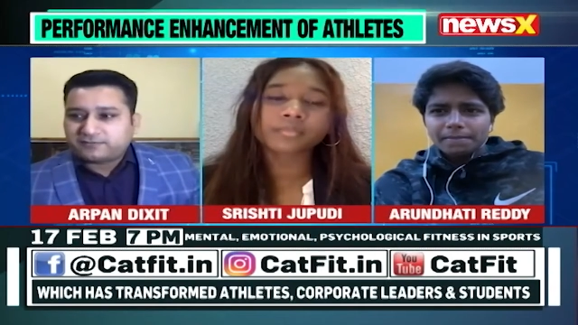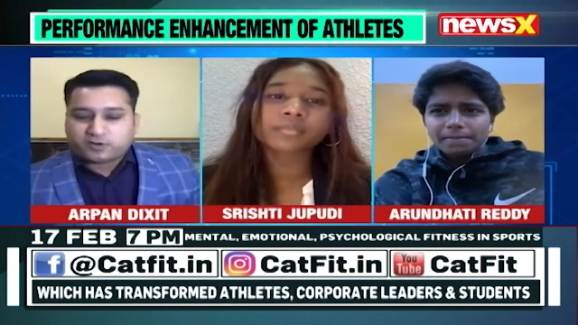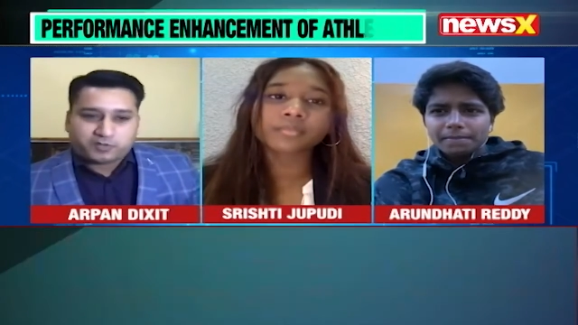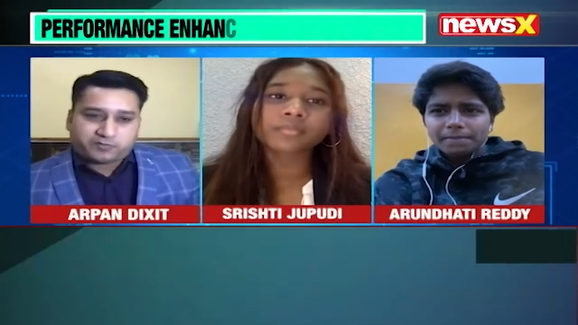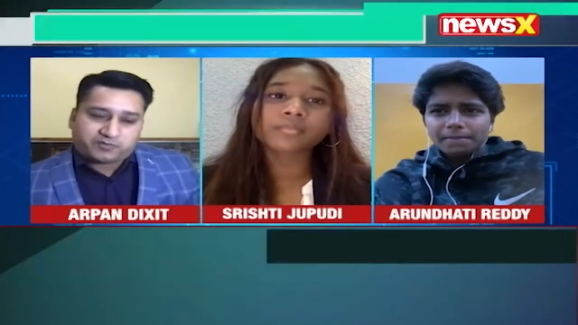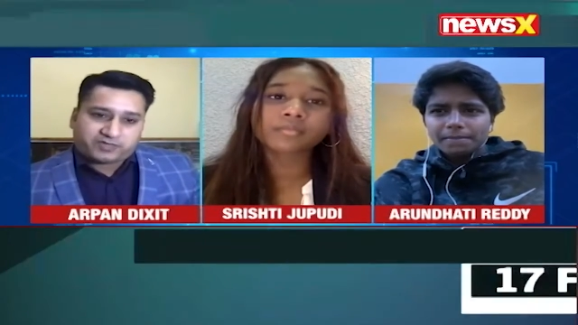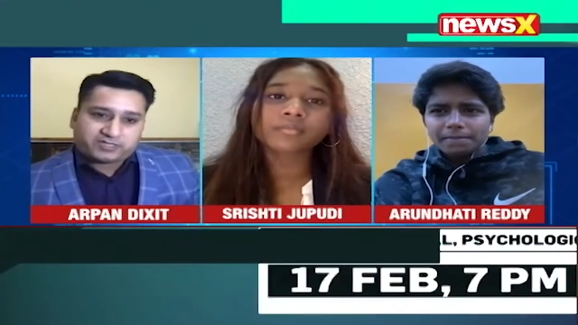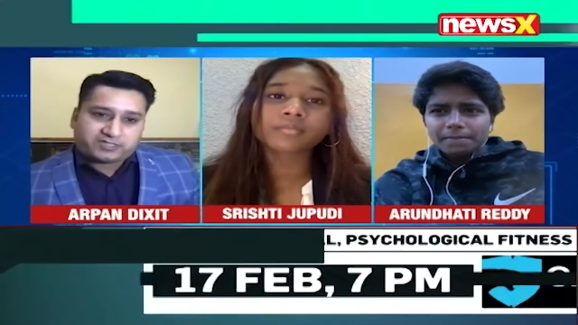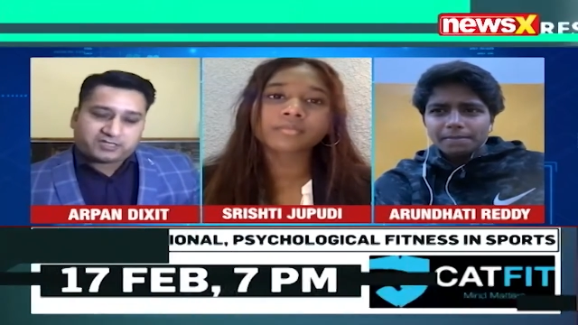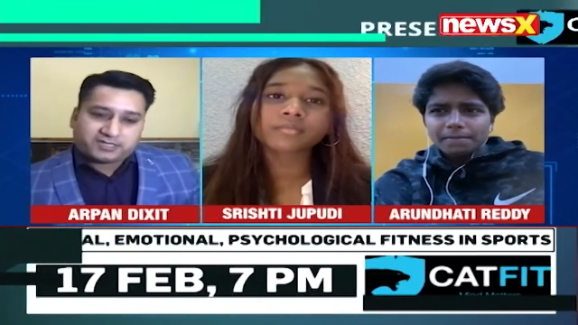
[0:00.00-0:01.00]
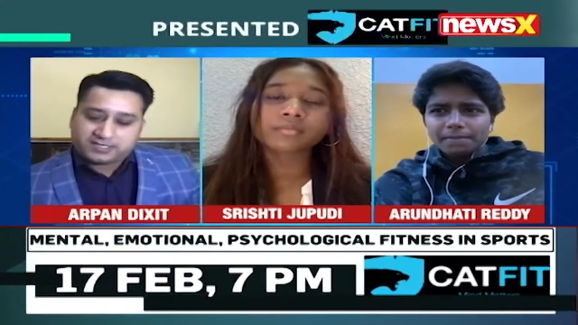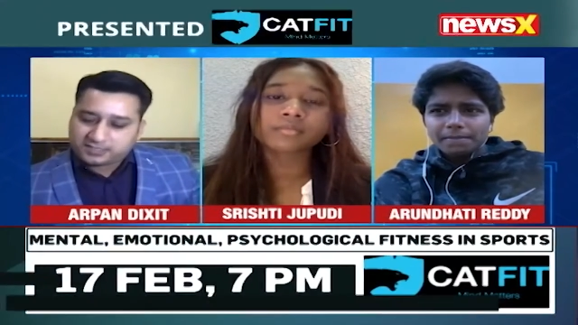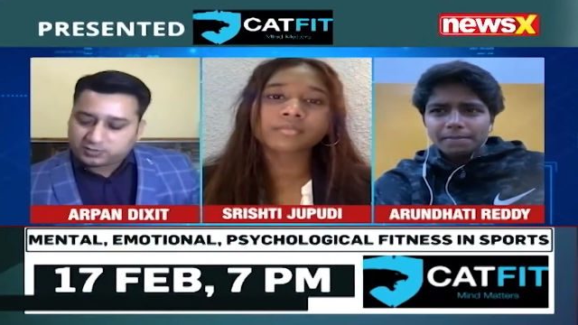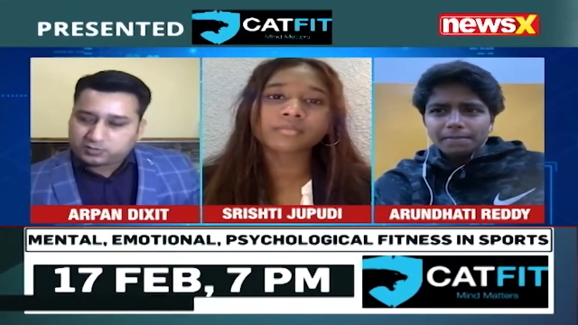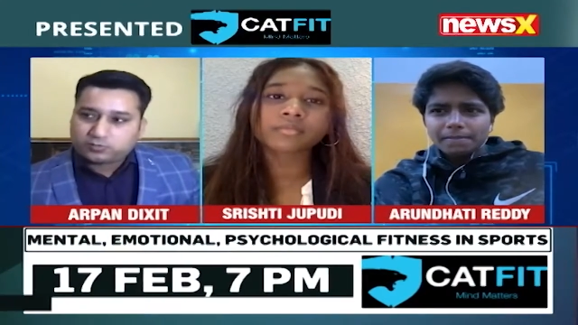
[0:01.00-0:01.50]
Speaker 1: from your professional
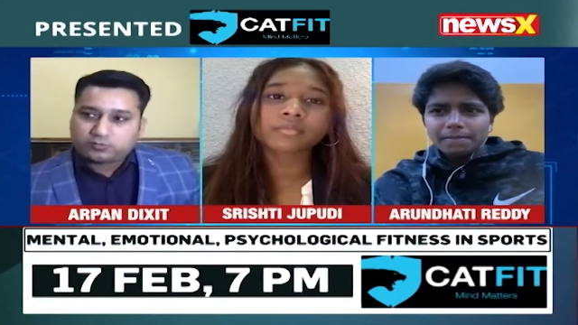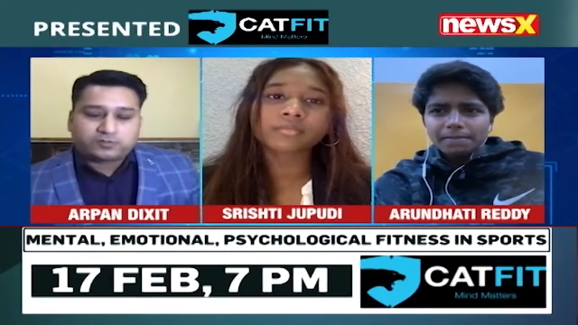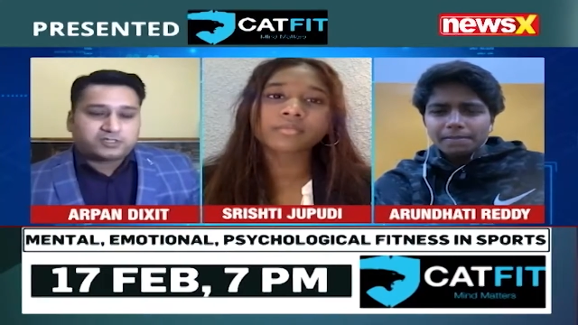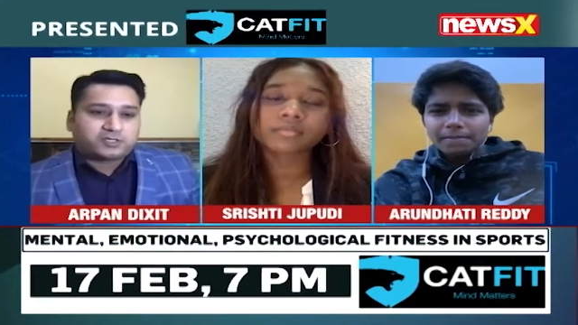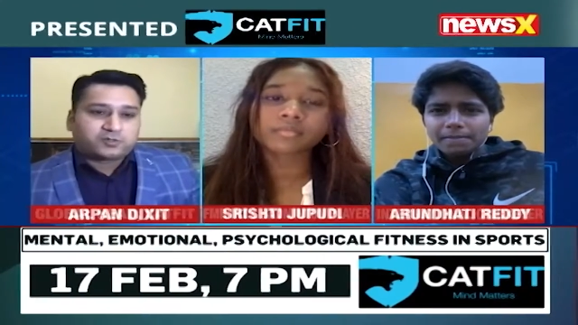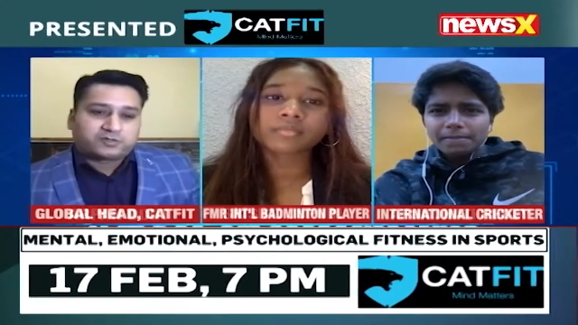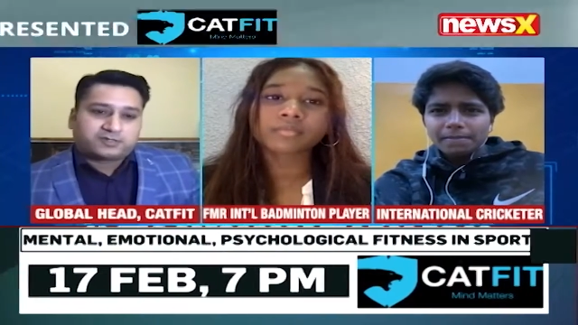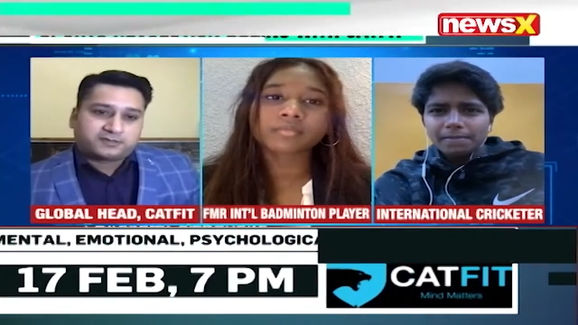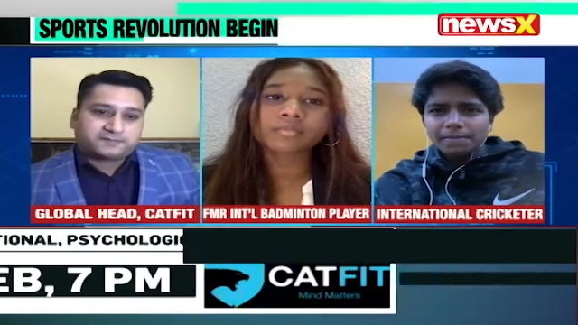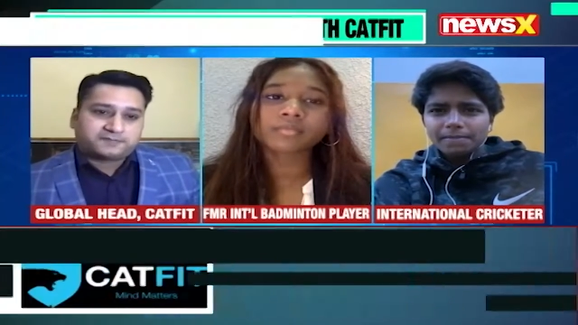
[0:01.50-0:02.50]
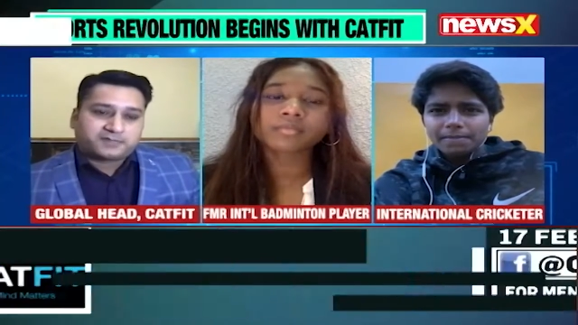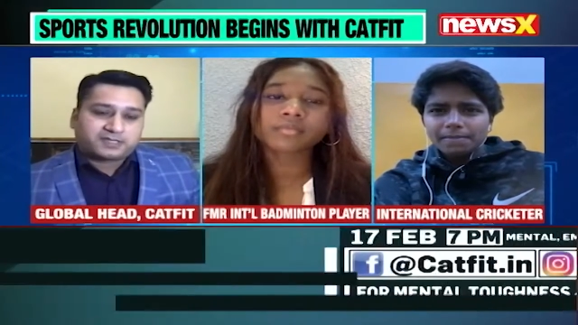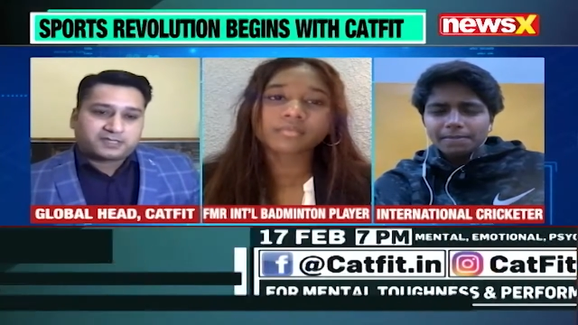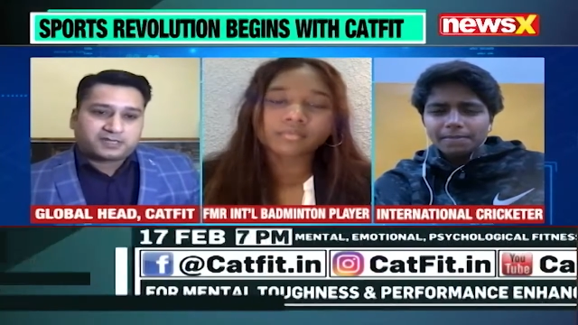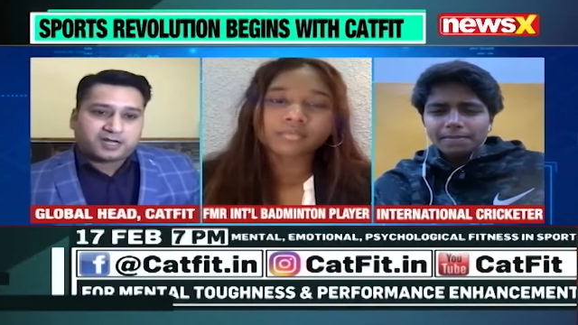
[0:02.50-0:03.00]
career to the youth?
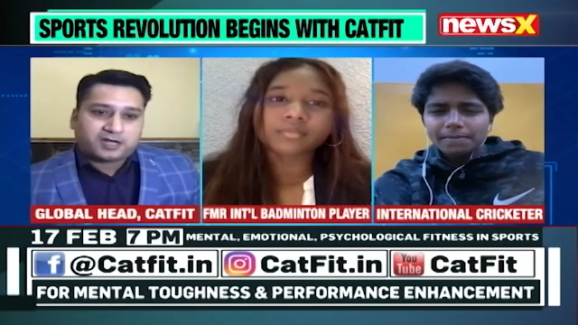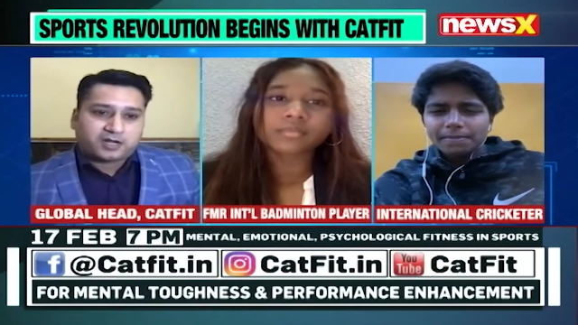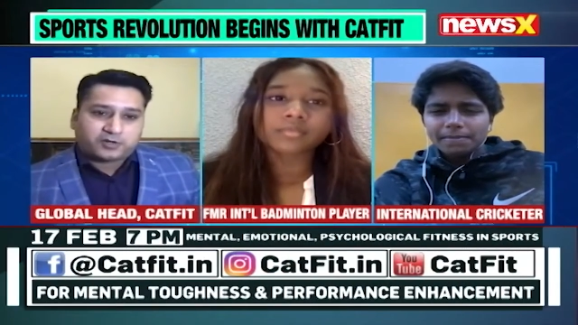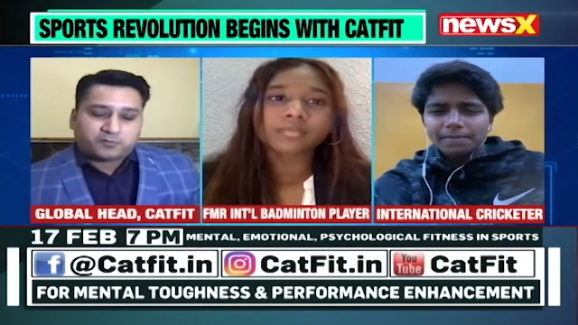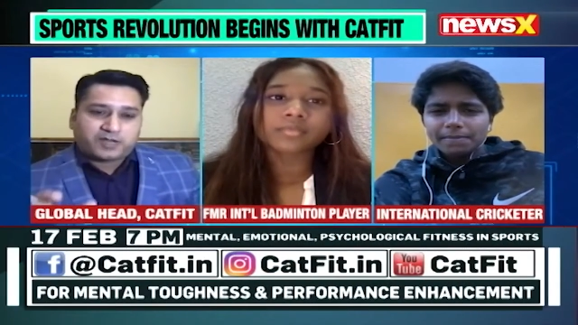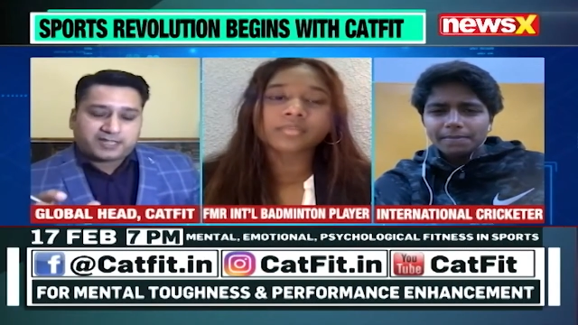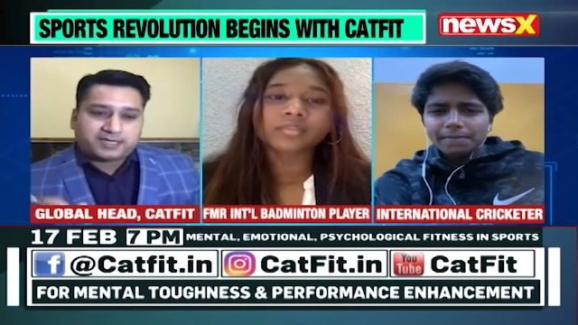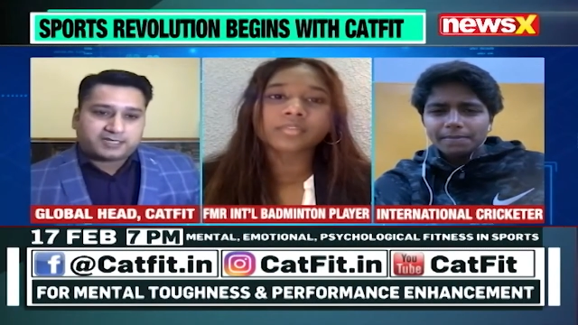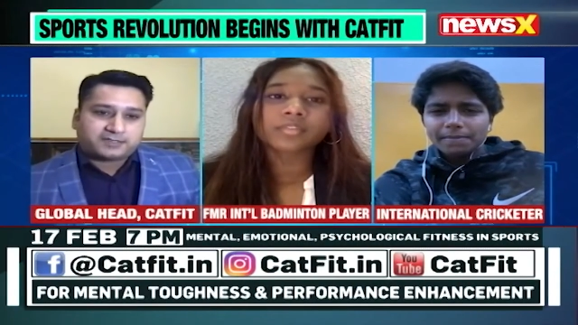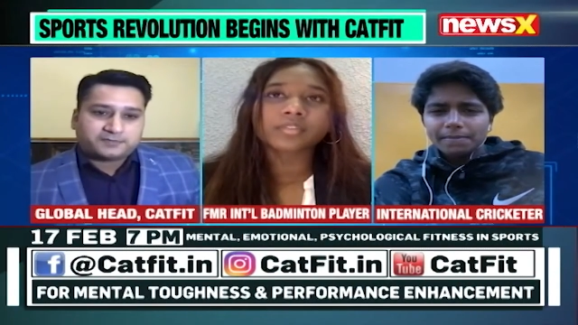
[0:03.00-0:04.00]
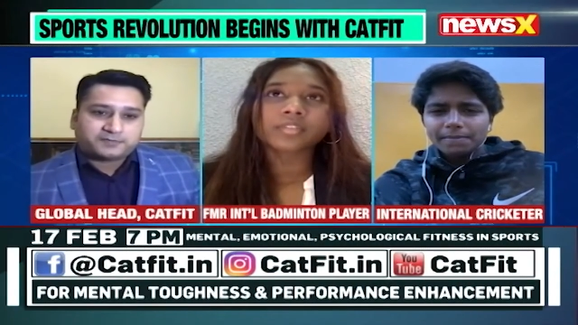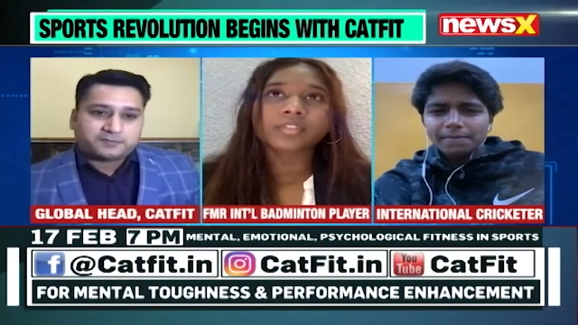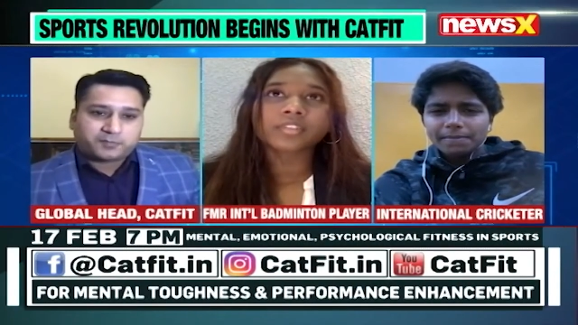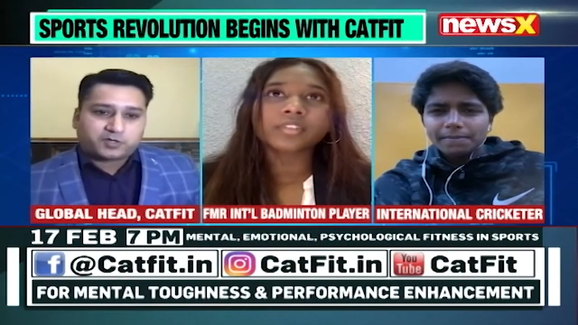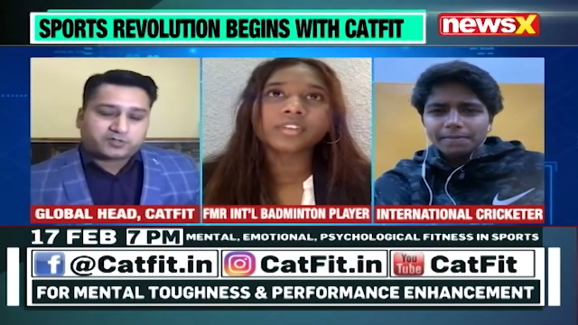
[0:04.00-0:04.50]
How do you plan that?
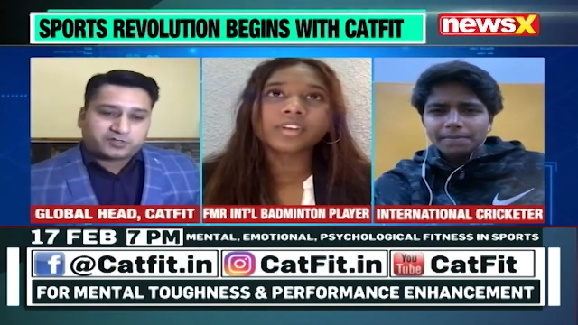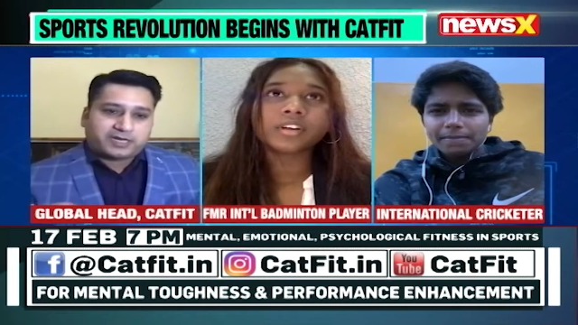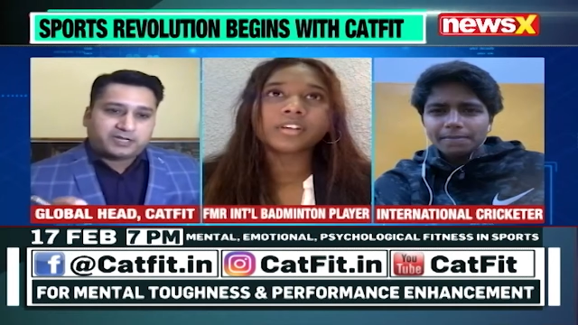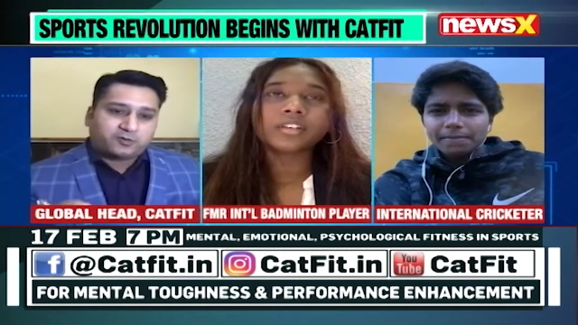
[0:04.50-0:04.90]
Because I